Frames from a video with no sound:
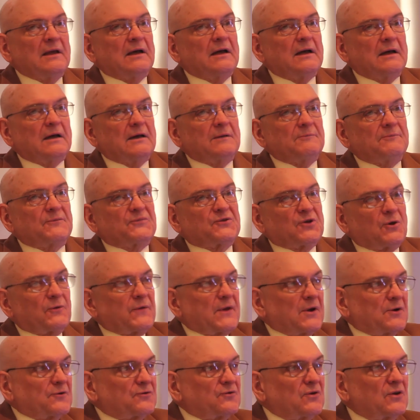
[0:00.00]
Um, so
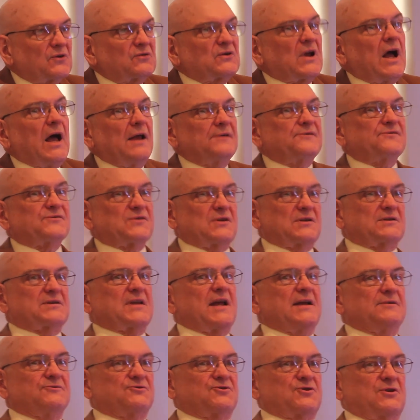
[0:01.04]
there's this constant
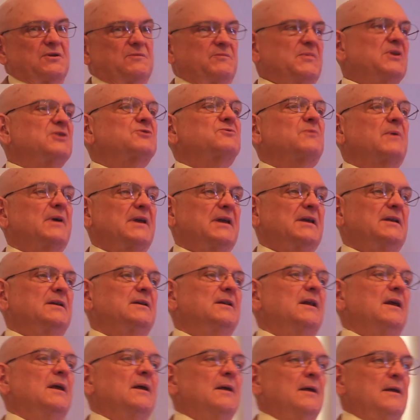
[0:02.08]
tension
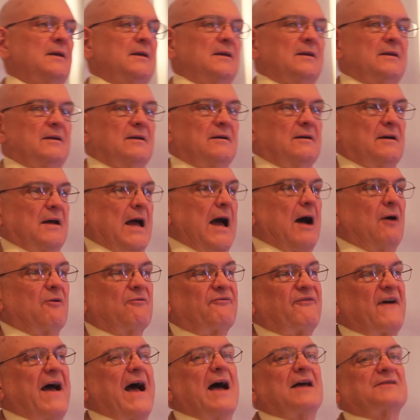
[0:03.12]
between how
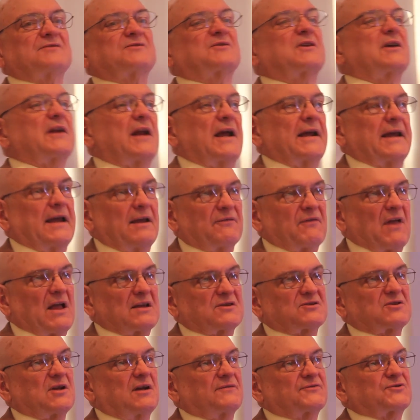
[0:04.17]
fast can I get that
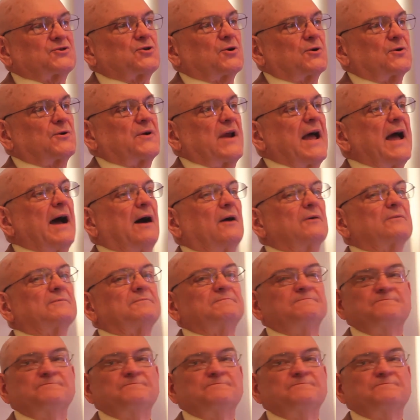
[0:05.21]
stuff churned out,